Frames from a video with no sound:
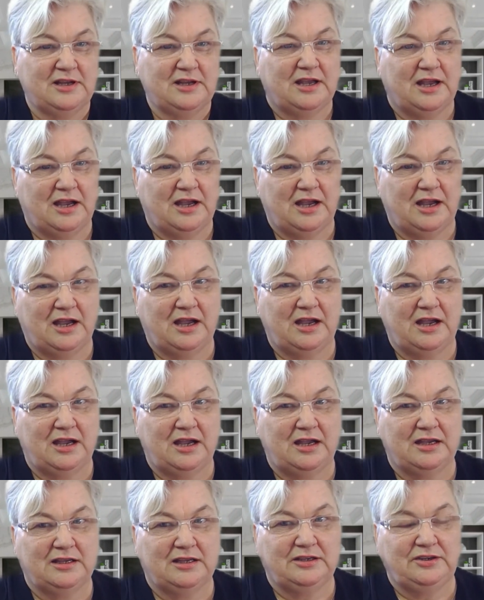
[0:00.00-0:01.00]

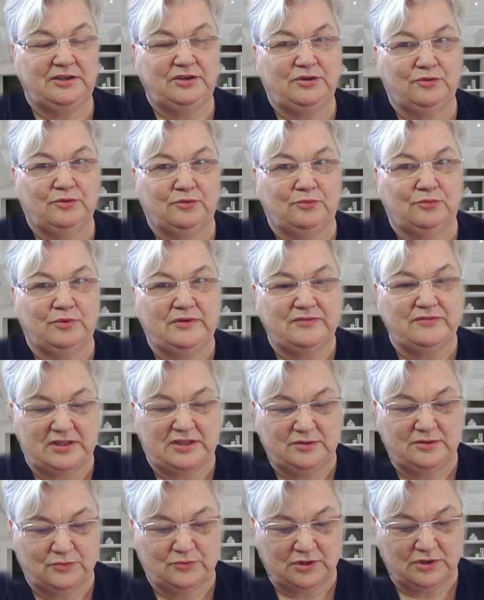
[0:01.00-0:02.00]
we've got
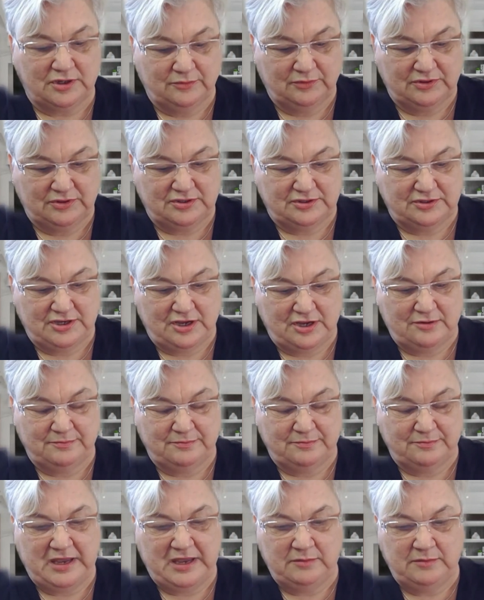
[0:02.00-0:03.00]
them working with their down
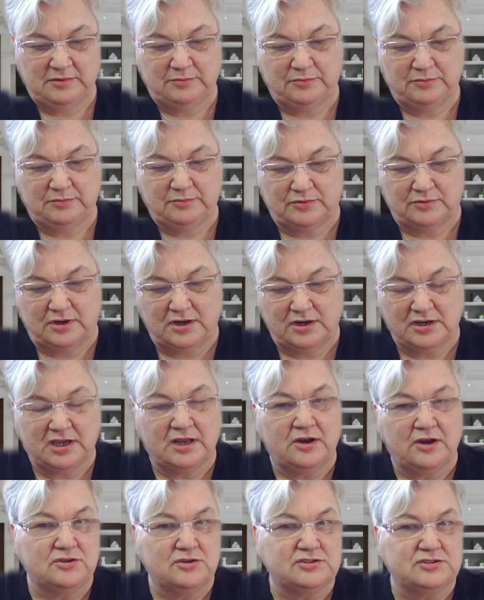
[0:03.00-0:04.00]
payment, but we can
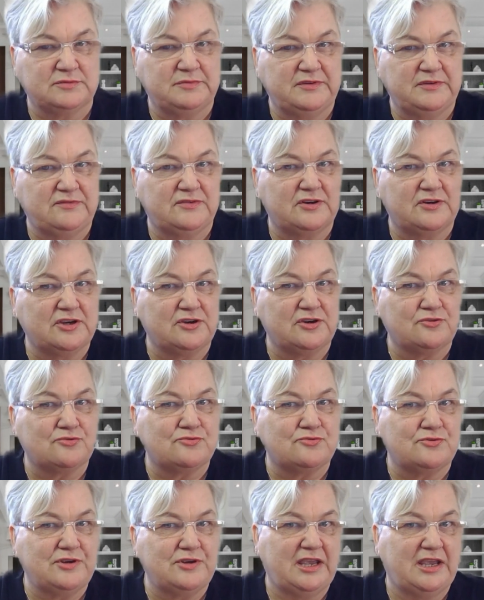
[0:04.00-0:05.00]
also be very
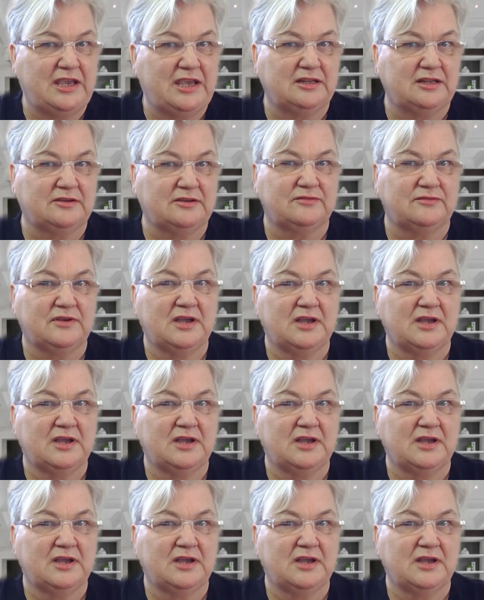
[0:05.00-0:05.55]
creative